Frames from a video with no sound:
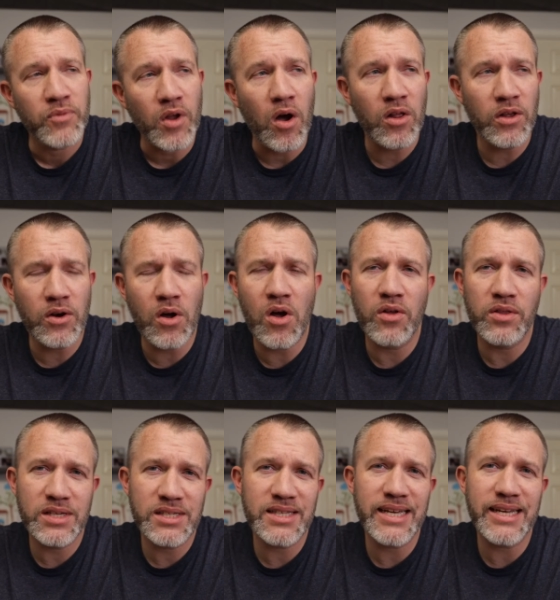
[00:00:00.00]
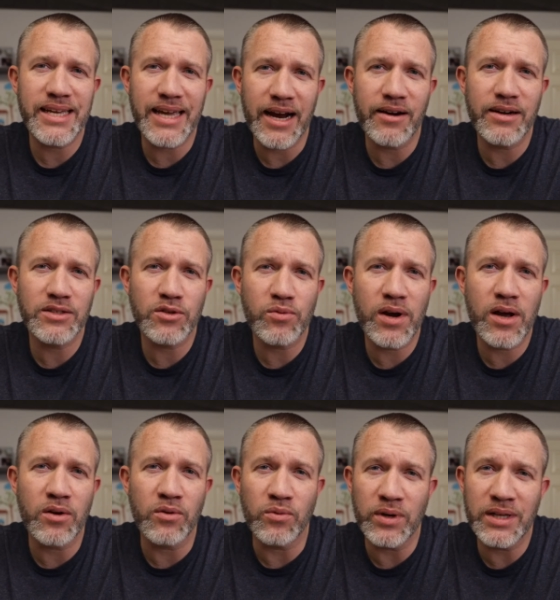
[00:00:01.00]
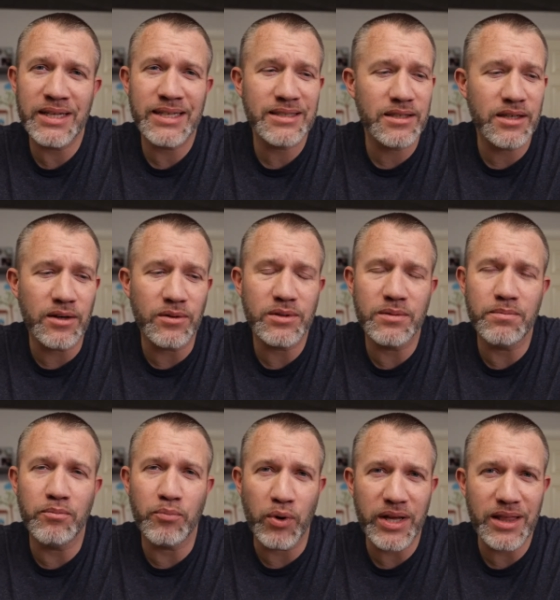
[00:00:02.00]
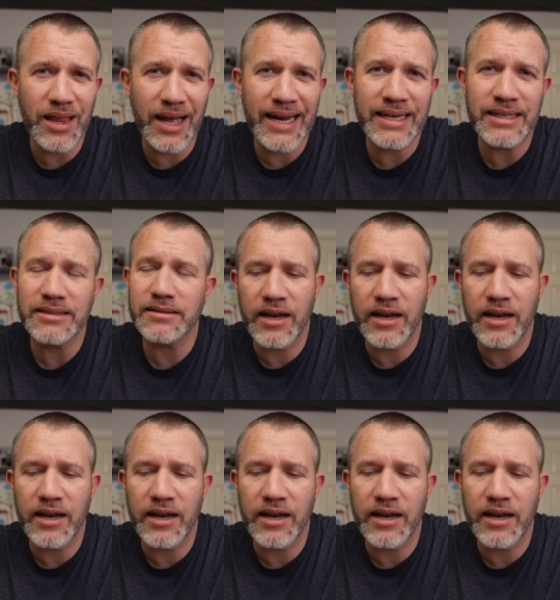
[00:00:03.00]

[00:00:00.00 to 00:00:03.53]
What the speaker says: all in all, this thing carries around really, it's pretty light.